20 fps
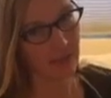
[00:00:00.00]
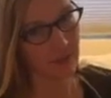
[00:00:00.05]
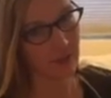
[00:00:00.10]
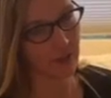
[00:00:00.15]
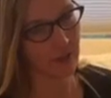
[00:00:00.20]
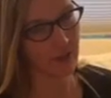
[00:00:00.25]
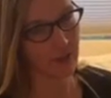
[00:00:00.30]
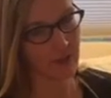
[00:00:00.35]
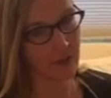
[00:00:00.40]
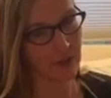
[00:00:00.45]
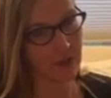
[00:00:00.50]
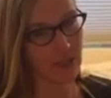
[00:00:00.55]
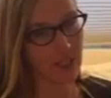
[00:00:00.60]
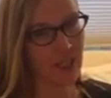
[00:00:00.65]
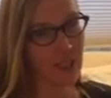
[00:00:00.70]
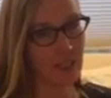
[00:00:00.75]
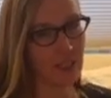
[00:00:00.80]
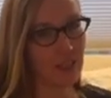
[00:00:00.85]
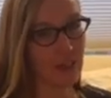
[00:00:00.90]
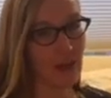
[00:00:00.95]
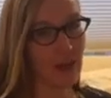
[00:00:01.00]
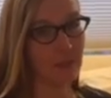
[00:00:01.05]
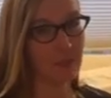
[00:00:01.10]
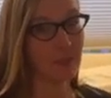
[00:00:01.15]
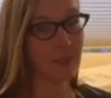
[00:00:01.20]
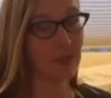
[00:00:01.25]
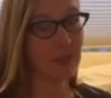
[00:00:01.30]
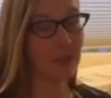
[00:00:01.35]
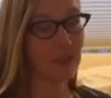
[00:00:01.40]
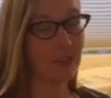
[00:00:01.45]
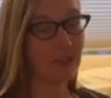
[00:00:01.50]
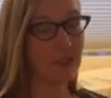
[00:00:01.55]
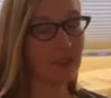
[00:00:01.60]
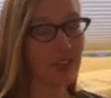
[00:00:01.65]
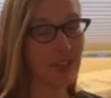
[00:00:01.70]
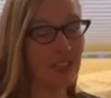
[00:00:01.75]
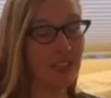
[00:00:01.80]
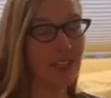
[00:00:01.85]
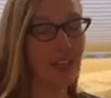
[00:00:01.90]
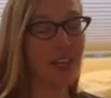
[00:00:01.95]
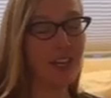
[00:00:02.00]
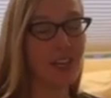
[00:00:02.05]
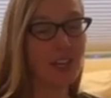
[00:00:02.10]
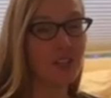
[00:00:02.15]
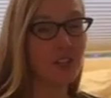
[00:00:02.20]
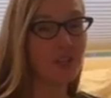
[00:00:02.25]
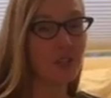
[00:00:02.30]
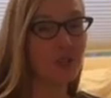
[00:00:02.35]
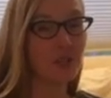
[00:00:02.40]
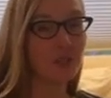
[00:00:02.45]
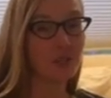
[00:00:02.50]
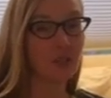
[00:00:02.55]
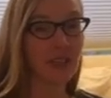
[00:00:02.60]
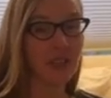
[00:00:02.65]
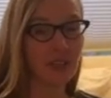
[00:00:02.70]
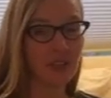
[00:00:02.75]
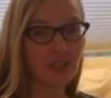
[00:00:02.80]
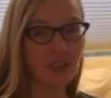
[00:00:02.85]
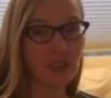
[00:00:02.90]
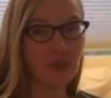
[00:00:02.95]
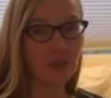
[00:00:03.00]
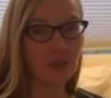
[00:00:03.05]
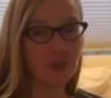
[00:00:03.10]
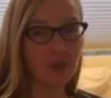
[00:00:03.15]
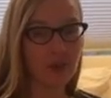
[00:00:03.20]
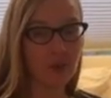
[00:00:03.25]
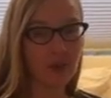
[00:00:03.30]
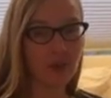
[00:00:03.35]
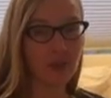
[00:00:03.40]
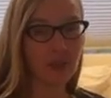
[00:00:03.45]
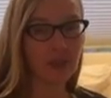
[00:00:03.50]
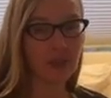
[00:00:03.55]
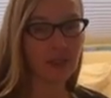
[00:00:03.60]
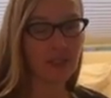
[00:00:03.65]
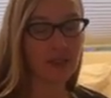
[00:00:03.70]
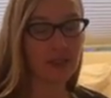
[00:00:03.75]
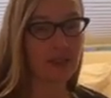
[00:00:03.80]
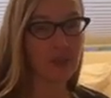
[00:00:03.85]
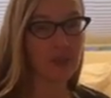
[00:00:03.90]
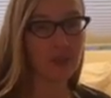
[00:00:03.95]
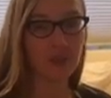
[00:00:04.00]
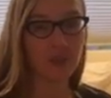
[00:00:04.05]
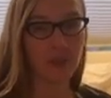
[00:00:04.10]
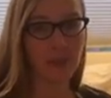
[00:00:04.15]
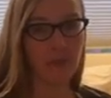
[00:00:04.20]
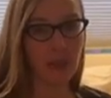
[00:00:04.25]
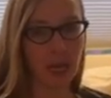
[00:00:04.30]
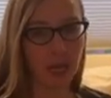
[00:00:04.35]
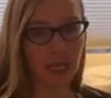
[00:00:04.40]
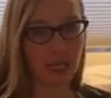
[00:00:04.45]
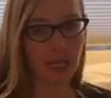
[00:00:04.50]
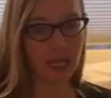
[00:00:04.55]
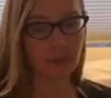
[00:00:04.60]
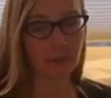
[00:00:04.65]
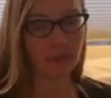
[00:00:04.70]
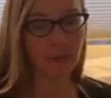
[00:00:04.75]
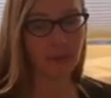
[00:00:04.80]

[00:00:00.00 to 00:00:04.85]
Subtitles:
Adventures of Sarah, and I'm here today to catch up with what is up in packing.